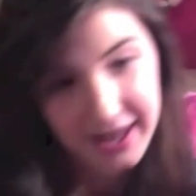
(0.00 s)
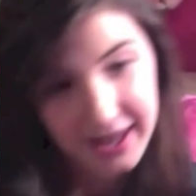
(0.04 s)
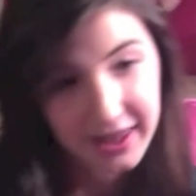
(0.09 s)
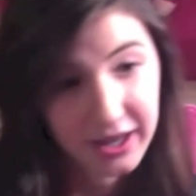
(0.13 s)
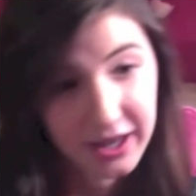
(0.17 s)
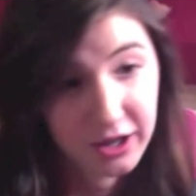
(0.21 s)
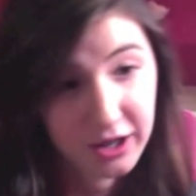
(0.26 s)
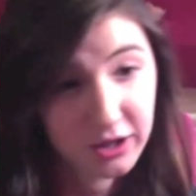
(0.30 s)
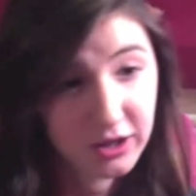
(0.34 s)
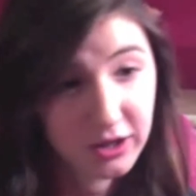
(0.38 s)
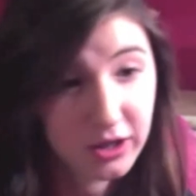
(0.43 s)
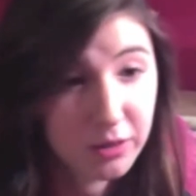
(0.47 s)

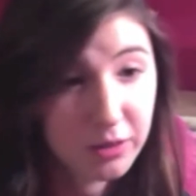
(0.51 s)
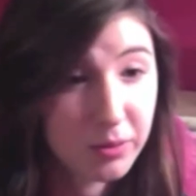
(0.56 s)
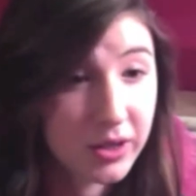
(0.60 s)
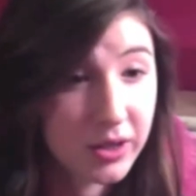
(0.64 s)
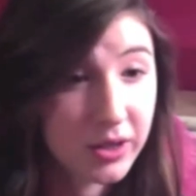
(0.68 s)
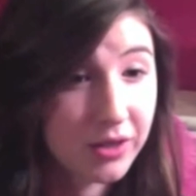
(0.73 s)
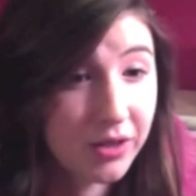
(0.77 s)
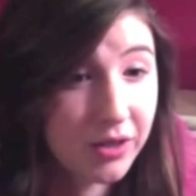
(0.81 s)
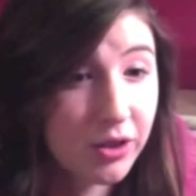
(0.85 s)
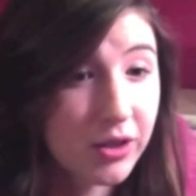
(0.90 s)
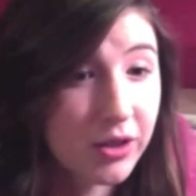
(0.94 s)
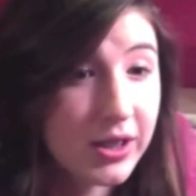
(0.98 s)
there's a
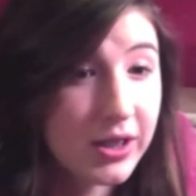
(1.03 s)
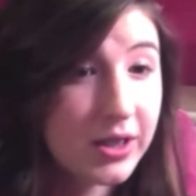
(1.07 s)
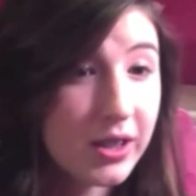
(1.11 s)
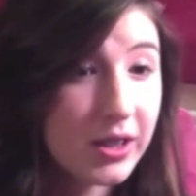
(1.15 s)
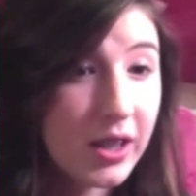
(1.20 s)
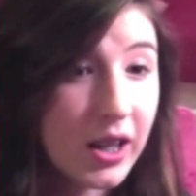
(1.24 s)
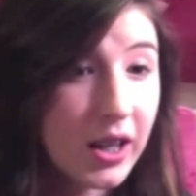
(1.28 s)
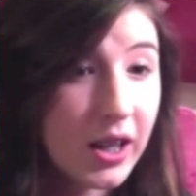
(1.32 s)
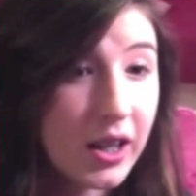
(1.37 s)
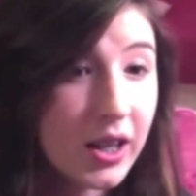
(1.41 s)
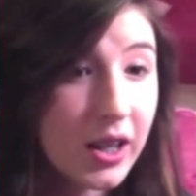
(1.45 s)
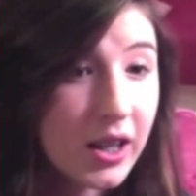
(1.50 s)
specific reason
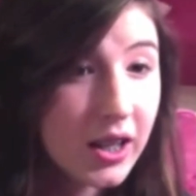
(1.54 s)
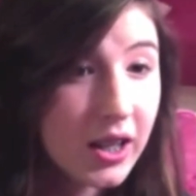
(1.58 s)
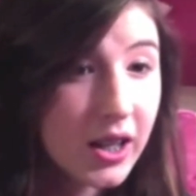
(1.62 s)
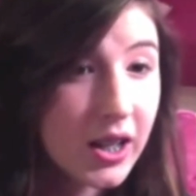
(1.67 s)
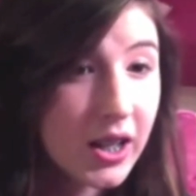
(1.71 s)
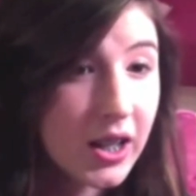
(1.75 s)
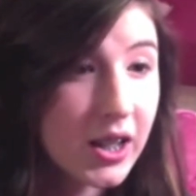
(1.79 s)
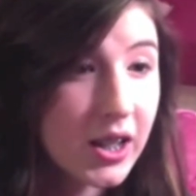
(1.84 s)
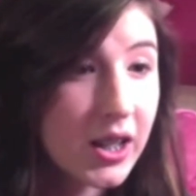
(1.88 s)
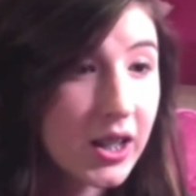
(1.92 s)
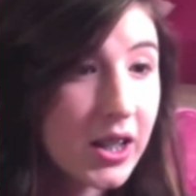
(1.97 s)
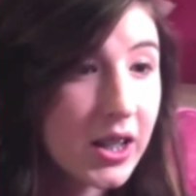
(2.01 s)
that
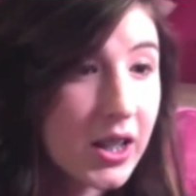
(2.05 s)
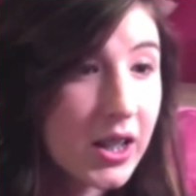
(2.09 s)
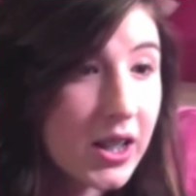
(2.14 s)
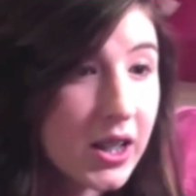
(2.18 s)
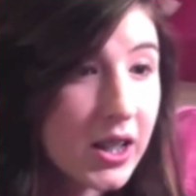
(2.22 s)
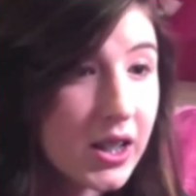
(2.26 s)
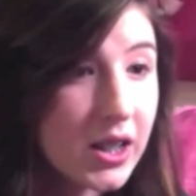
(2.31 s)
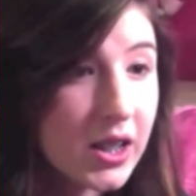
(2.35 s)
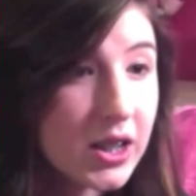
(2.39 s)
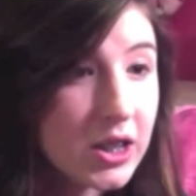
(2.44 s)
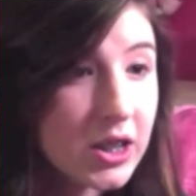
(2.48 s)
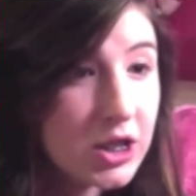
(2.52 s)

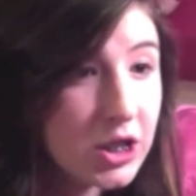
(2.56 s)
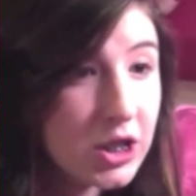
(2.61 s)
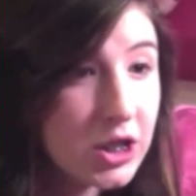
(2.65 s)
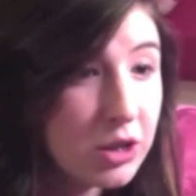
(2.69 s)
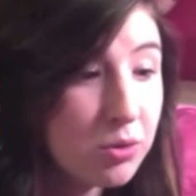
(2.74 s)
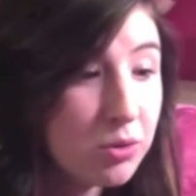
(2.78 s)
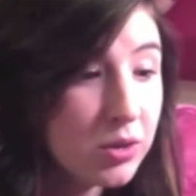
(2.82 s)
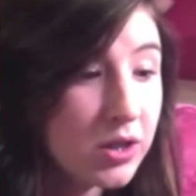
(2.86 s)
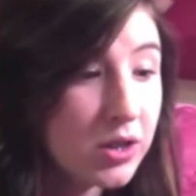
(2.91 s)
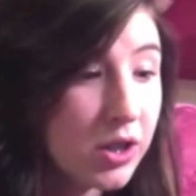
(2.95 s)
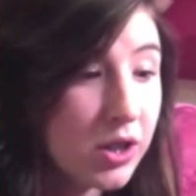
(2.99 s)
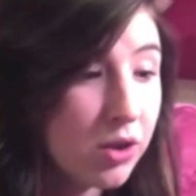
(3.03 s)
she
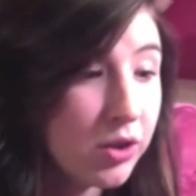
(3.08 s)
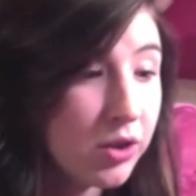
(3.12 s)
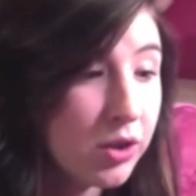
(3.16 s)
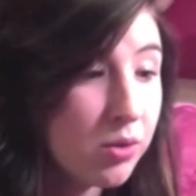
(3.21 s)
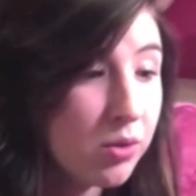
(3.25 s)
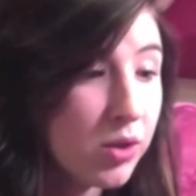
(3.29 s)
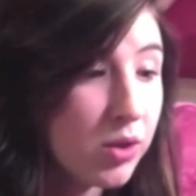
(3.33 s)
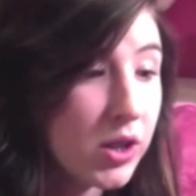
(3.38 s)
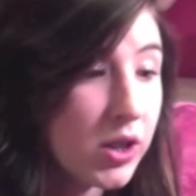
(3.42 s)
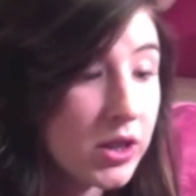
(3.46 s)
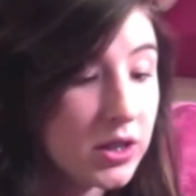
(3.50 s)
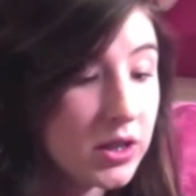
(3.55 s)
was the only
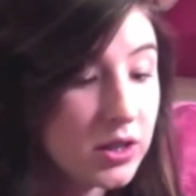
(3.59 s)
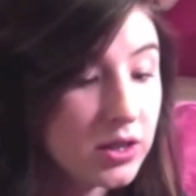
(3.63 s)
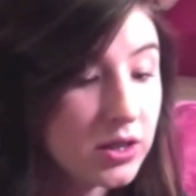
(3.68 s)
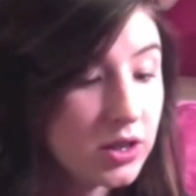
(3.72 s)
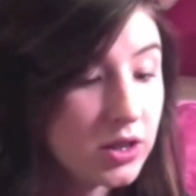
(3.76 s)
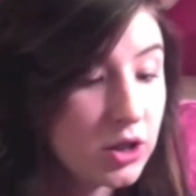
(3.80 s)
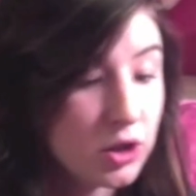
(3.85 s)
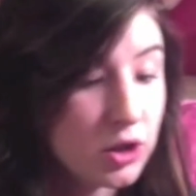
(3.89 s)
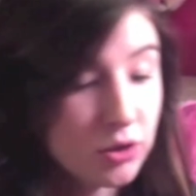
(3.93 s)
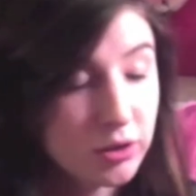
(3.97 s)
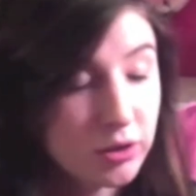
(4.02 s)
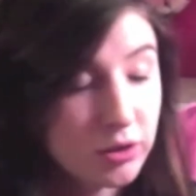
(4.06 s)
one
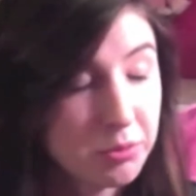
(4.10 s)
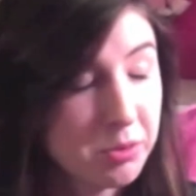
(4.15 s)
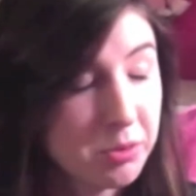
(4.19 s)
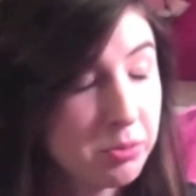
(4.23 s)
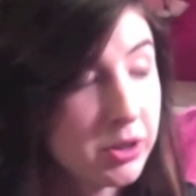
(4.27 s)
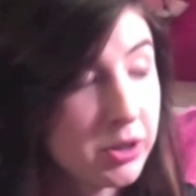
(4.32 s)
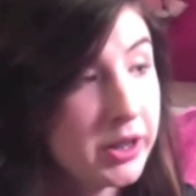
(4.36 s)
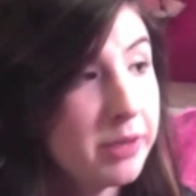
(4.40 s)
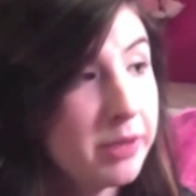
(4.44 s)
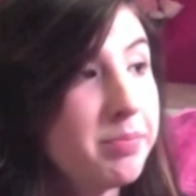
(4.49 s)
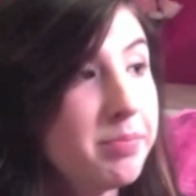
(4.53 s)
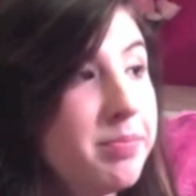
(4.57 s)
to remember
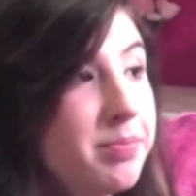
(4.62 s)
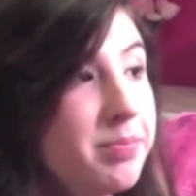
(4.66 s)
him.